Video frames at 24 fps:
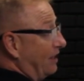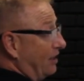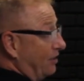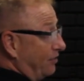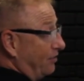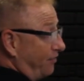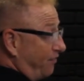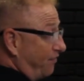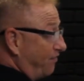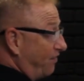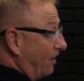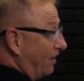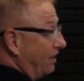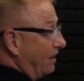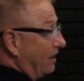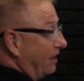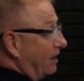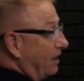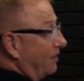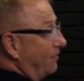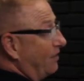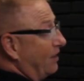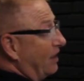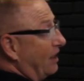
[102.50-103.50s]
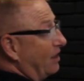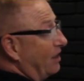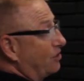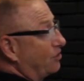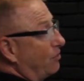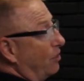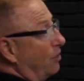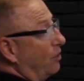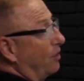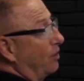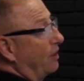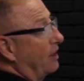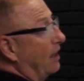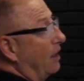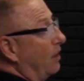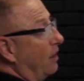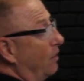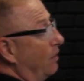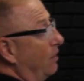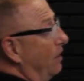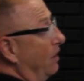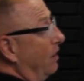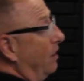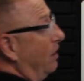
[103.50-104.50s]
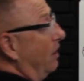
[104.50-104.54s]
the funding of the escrow account